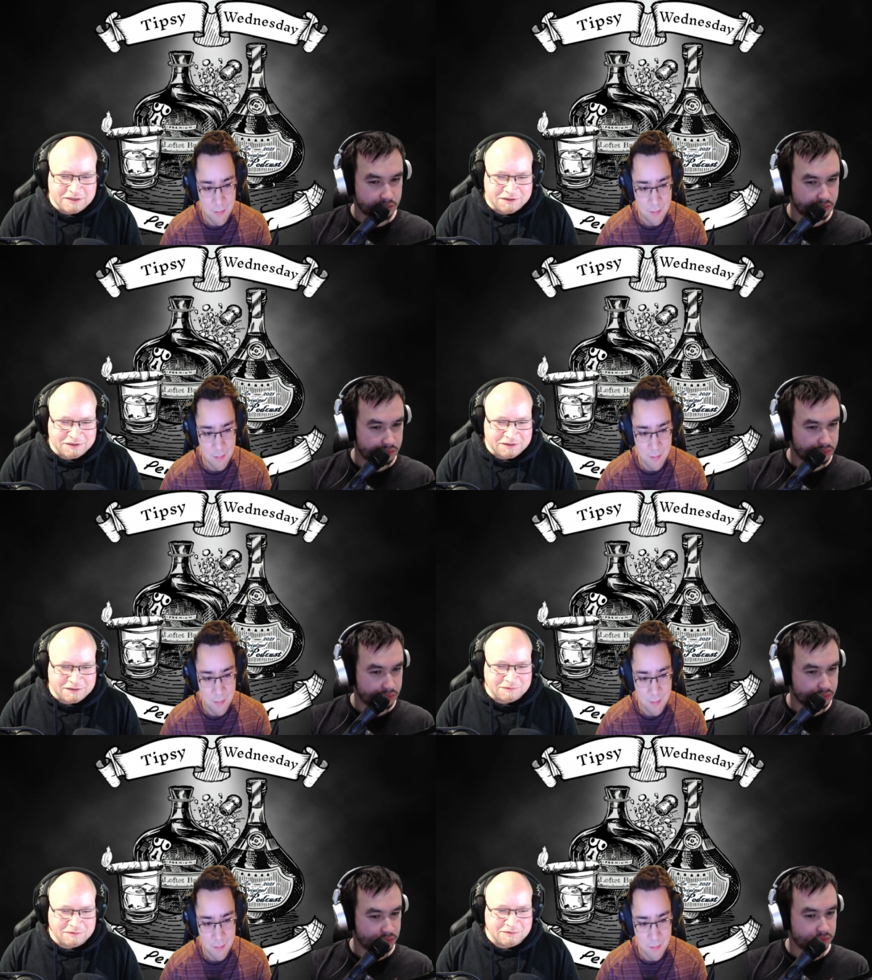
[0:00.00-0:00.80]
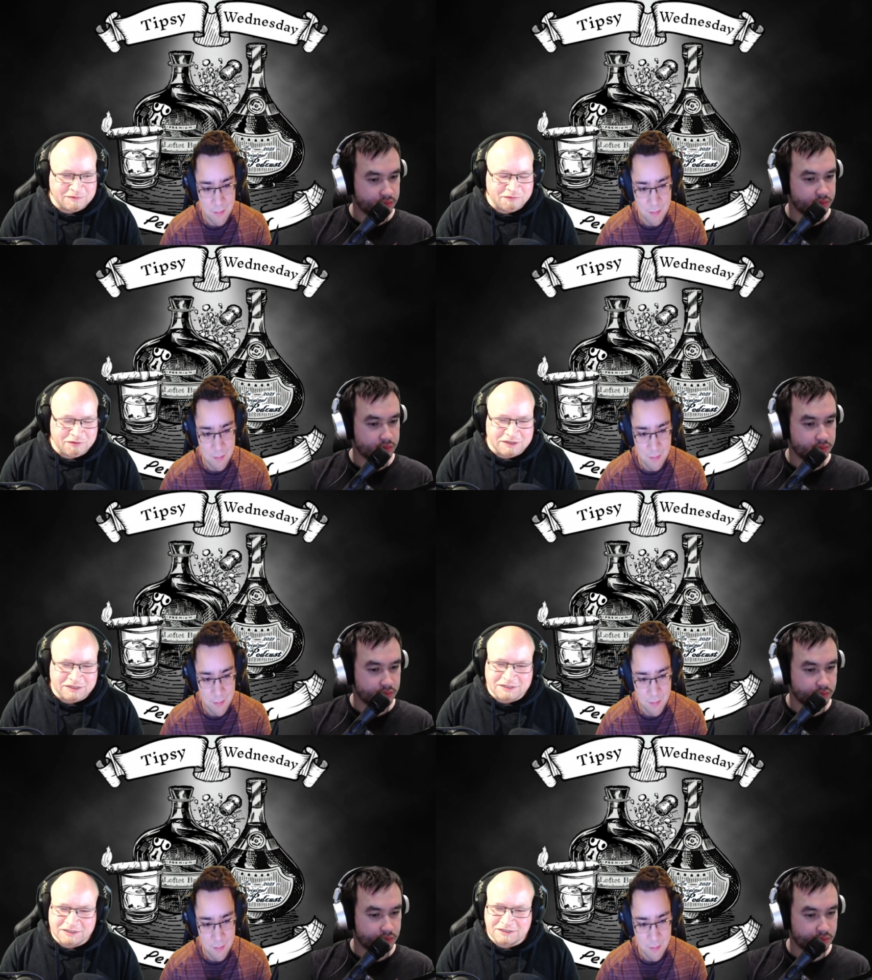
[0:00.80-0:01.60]
Speaker 1: He
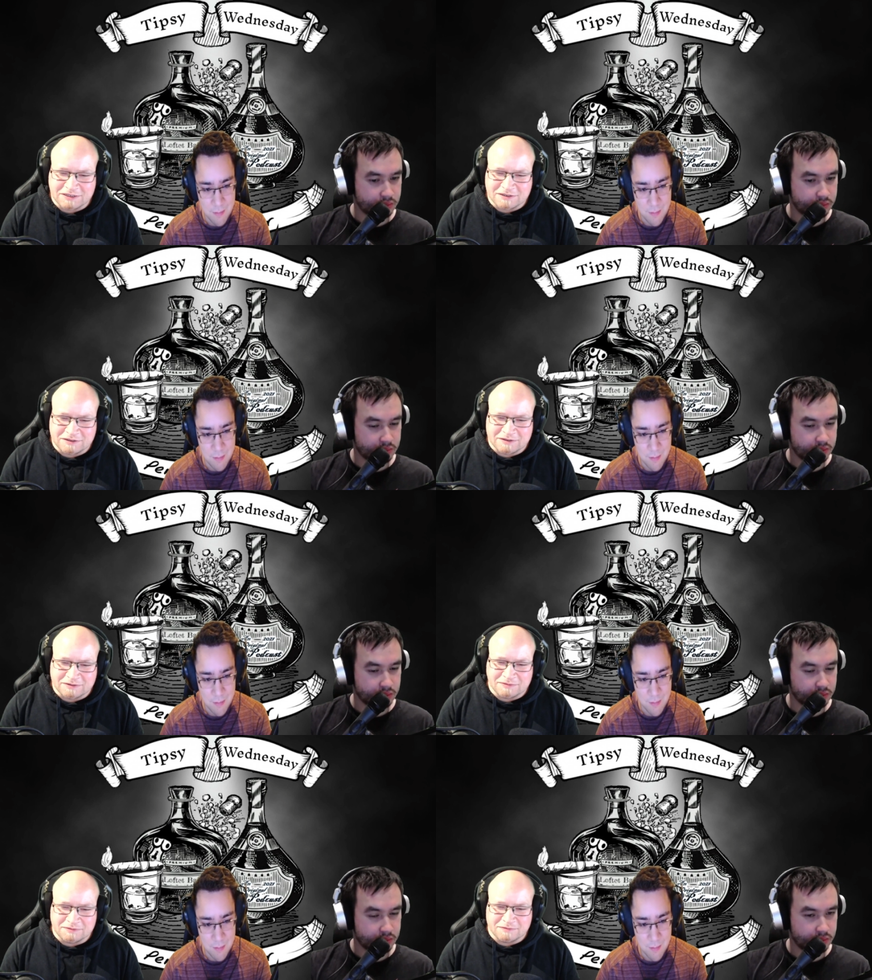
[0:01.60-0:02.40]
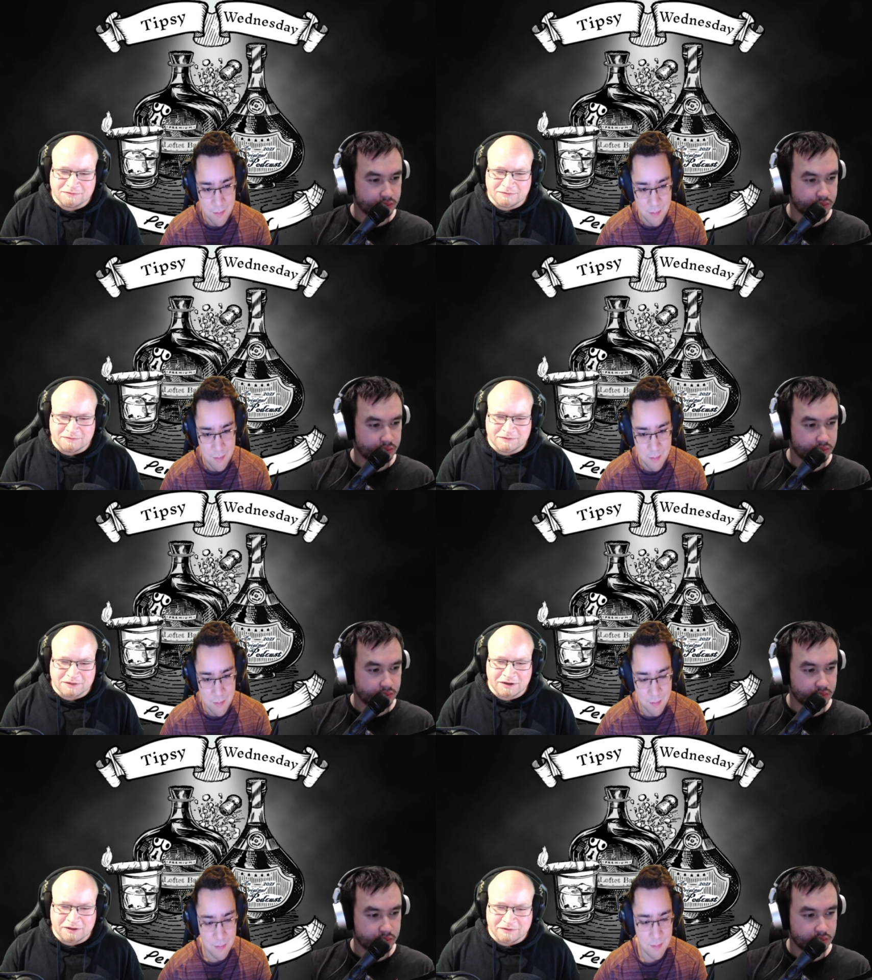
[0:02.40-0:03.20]
freezes uh,
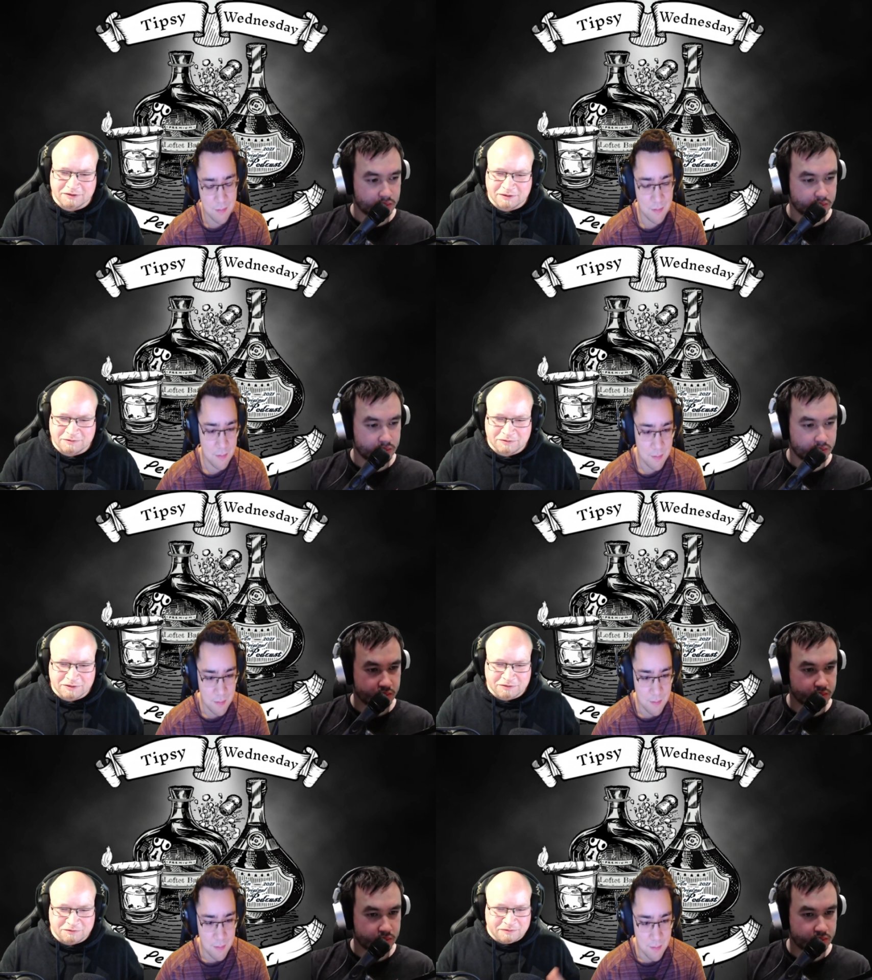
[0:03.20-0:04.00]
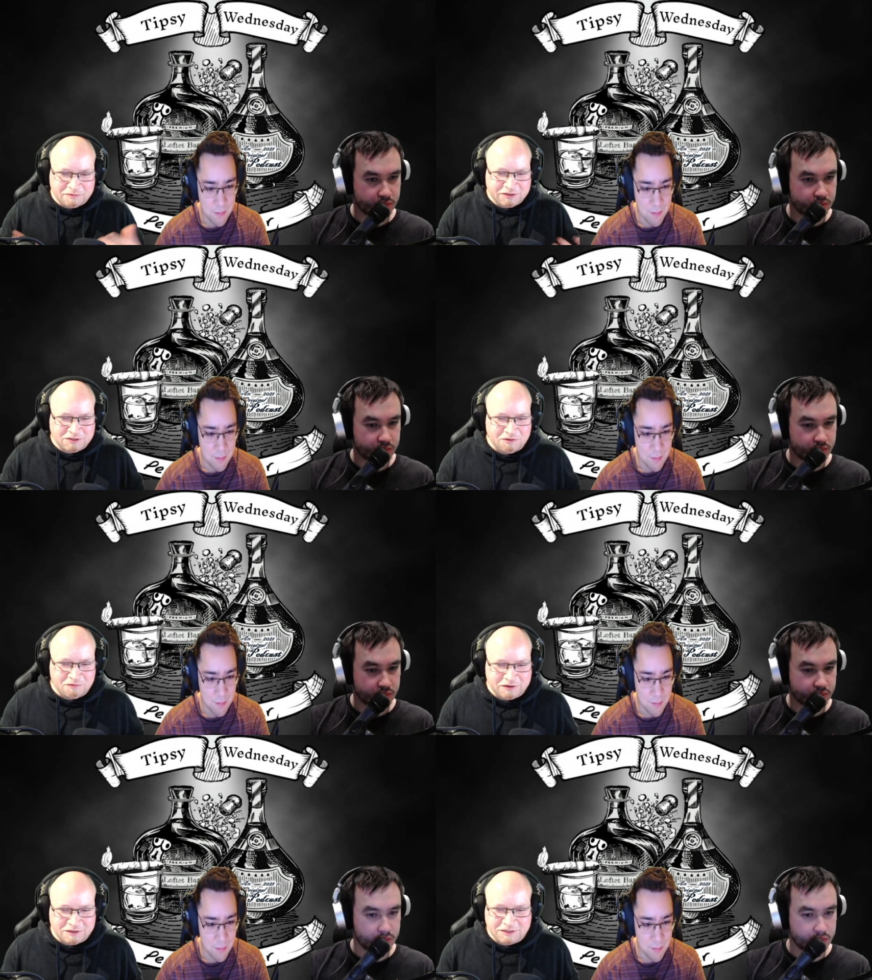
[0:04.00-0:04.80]
a lot of the times when you're doing press
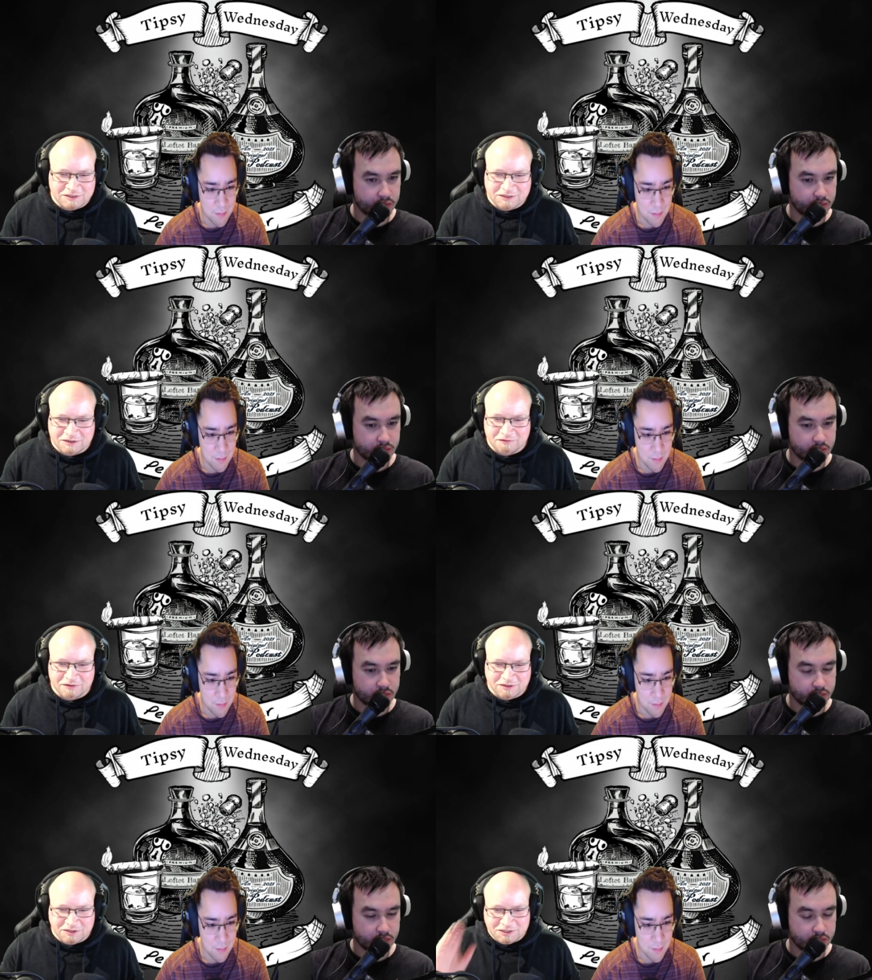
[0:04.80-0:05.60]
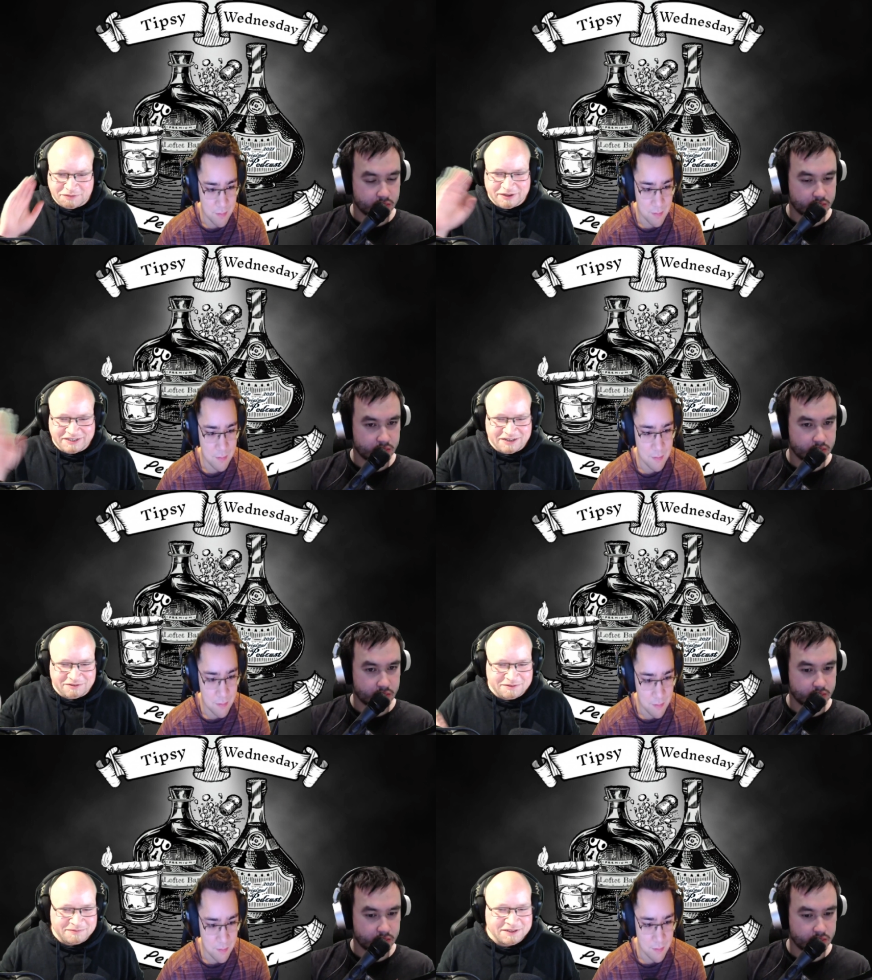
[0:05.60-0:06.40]
conferences and stuff and you just space out.